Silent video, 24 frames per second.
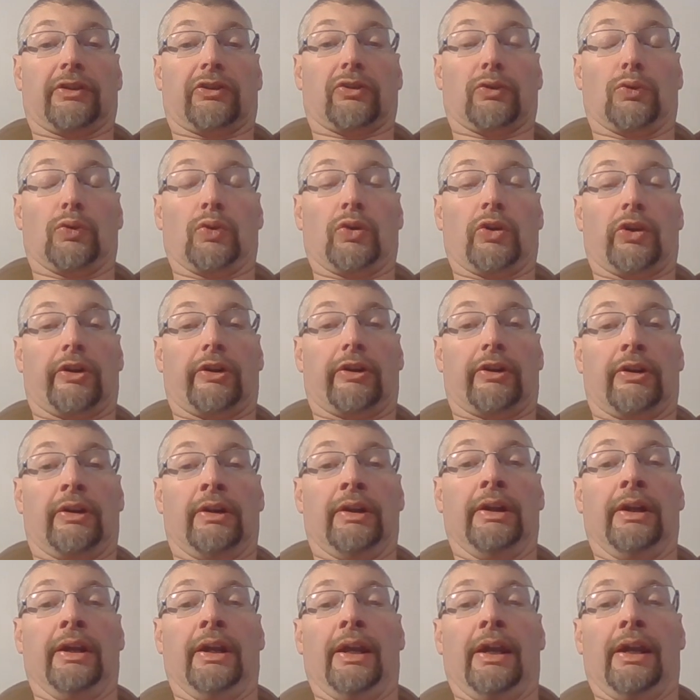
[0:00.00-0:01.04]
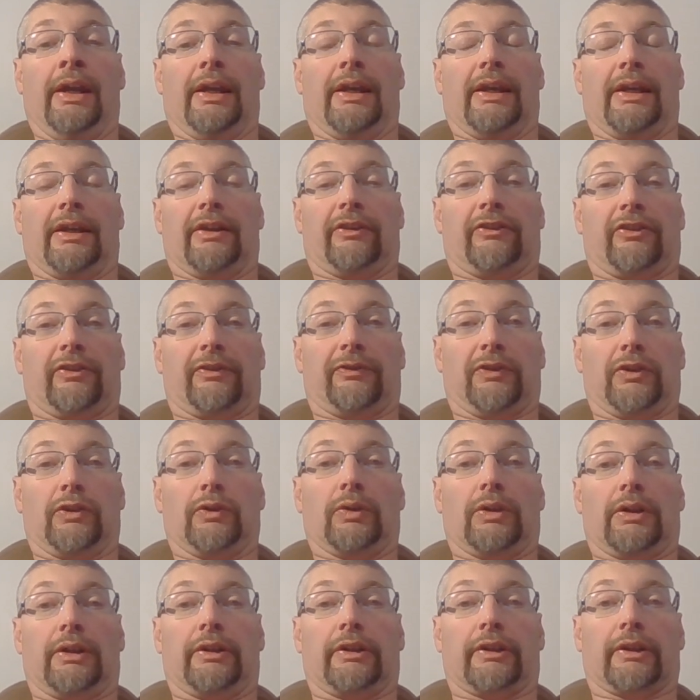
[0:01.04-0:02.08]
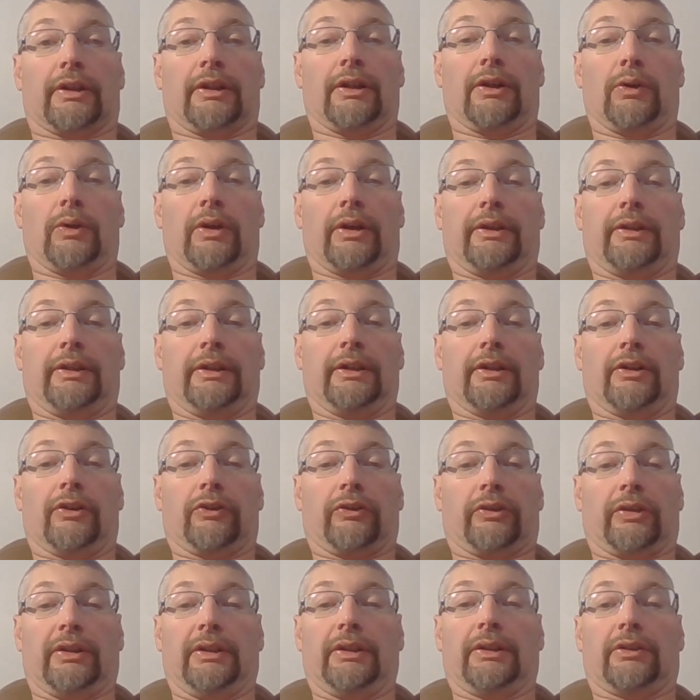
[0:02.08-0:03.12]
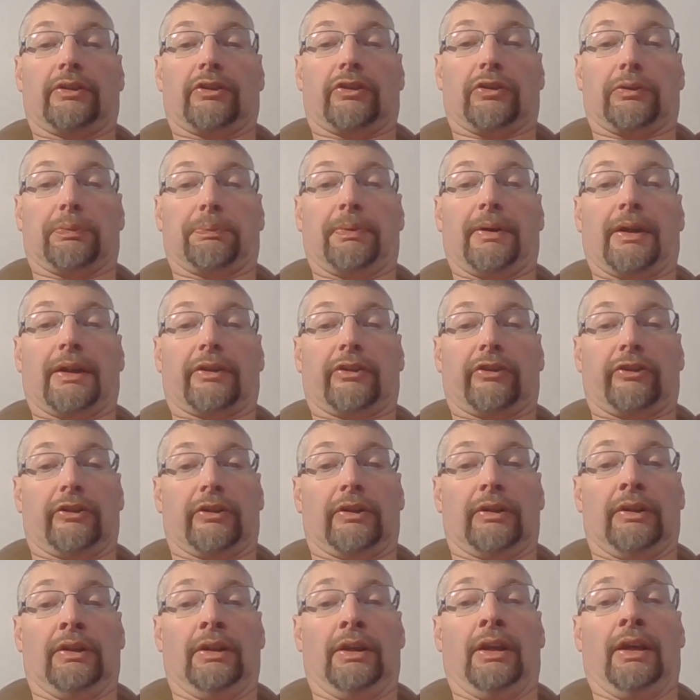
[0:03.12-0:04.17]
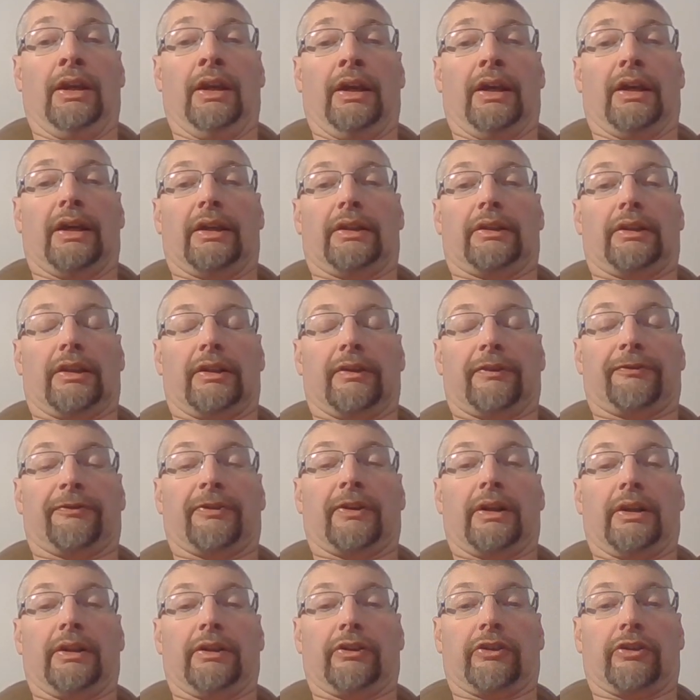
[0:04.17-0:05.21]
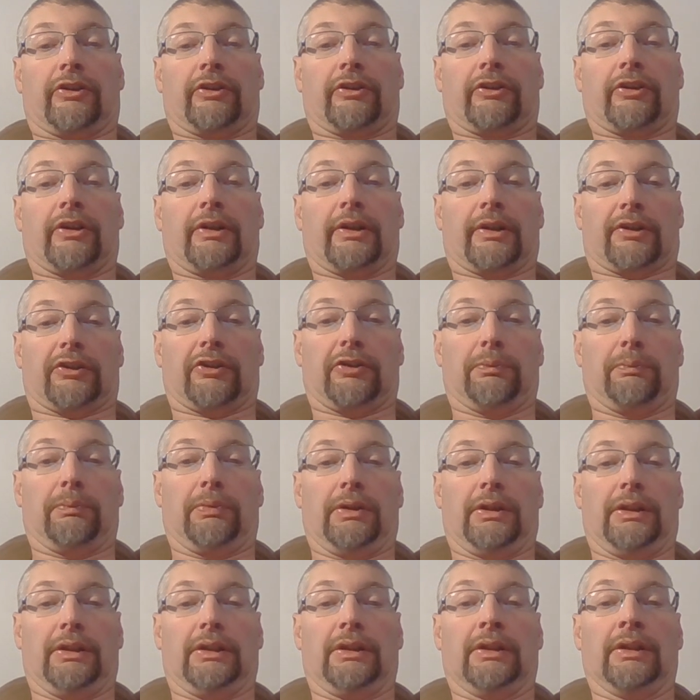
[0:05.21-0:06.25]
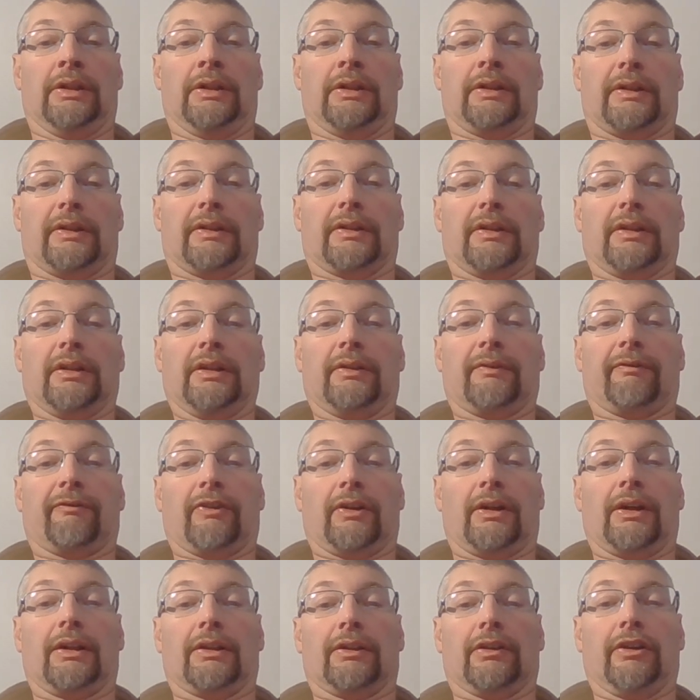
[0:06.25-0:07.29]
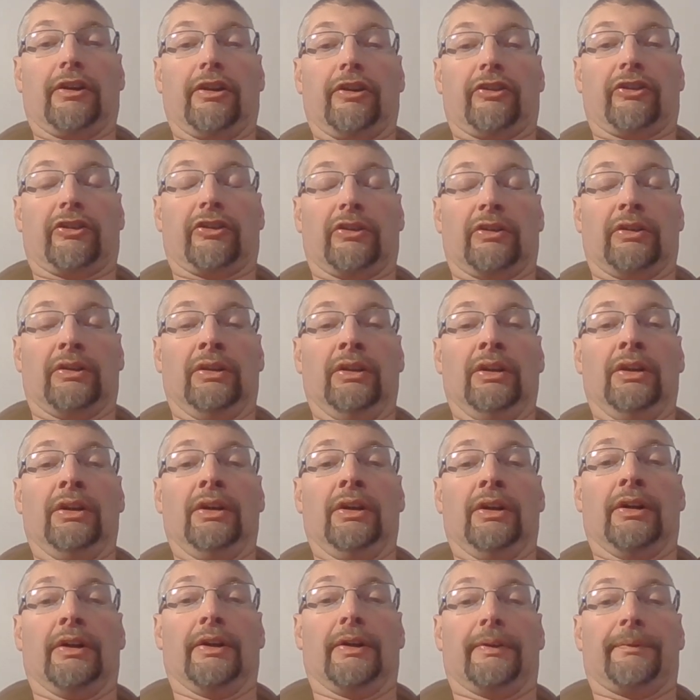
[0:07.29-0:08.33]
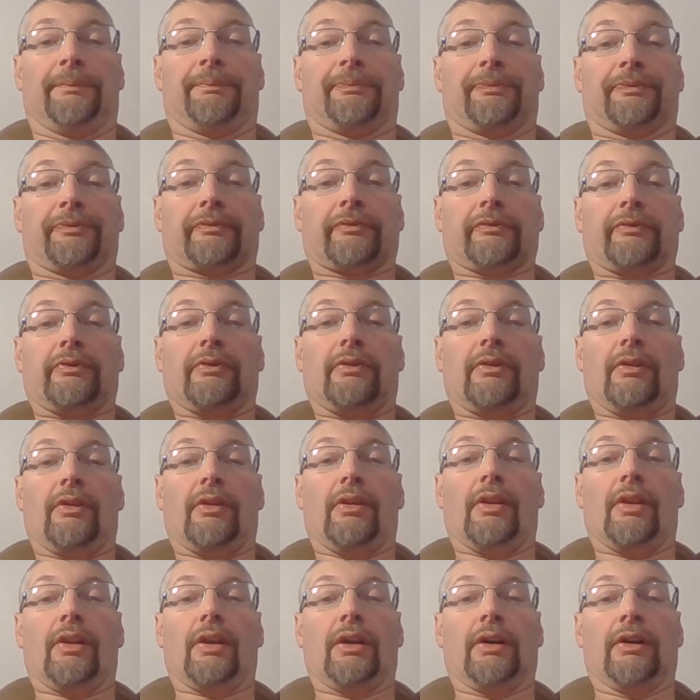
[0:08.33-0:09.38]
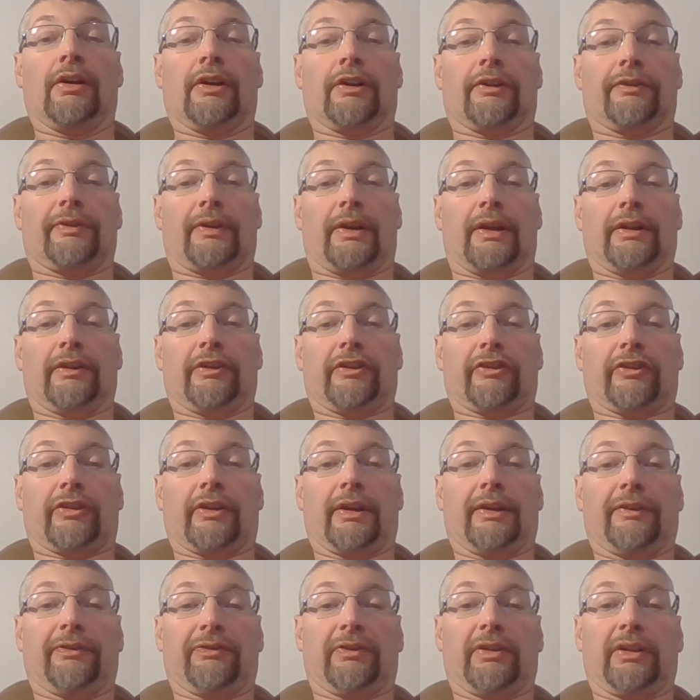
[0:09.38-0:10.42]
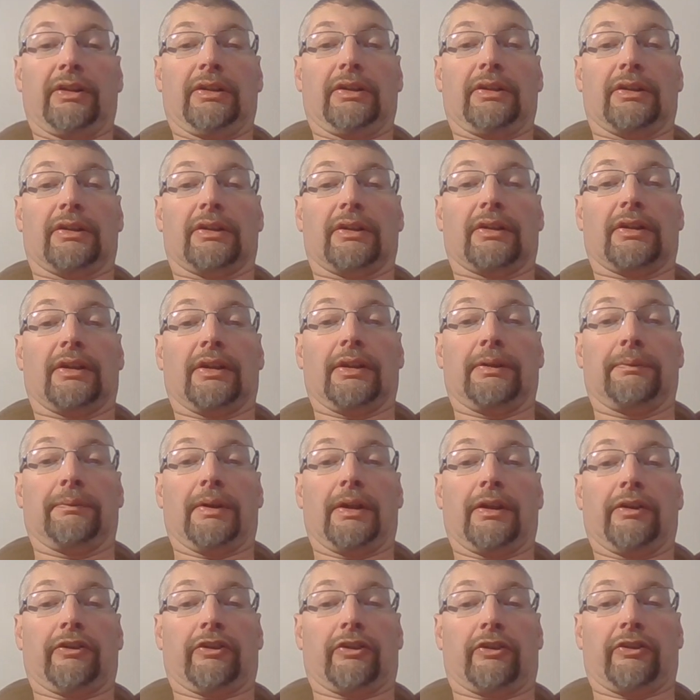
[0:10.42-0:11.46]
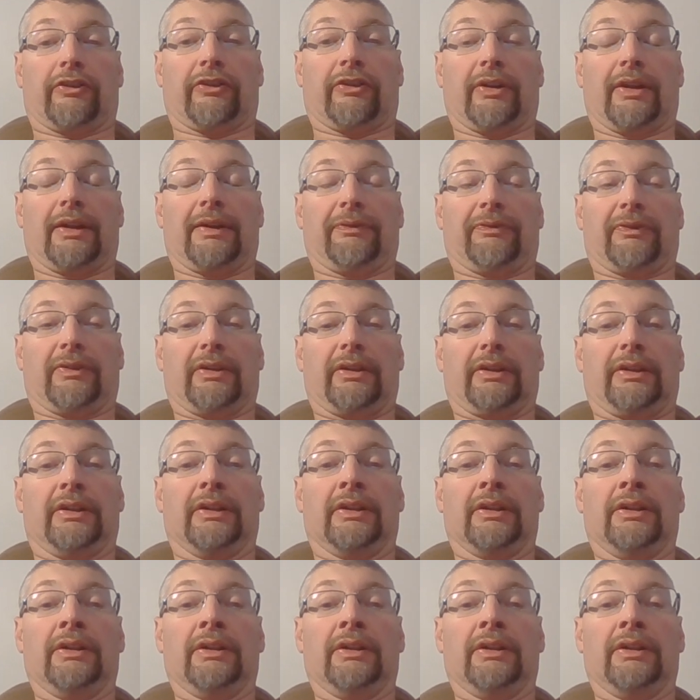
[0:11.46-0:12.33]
order is if you undergo a DOT inspection and they find your truck to be in violation of a major safety